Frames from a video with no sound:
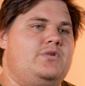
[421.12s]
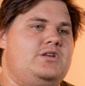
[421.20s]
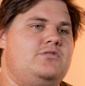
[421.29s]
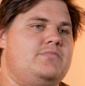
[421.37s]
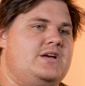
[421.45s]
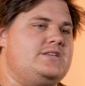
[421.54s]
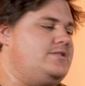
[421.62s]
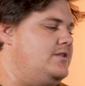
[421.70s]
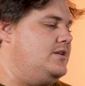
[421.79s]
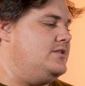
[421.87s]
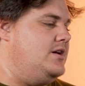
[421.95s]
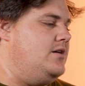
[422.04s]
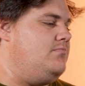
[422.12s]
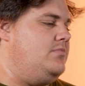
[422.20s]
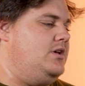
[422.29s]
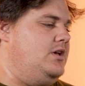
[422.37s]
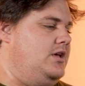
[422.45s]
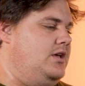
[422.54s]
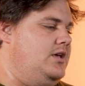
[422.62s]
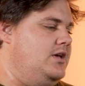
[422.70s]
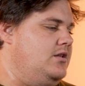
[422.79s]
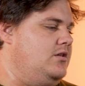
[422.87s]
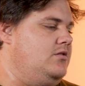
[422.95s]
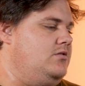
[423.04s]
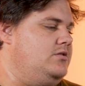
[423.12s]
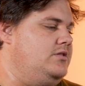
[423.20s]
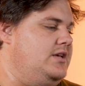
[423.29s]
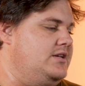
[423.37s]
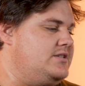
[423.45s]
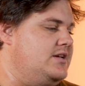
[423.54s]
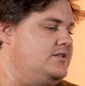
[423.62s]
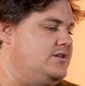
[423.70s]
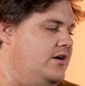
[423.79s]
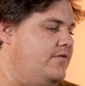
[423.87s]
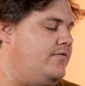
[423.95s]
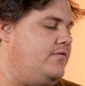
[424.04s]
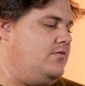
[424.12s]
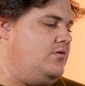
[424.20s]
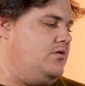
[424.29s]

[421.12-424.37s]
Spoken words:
when you mess things up and things get tough?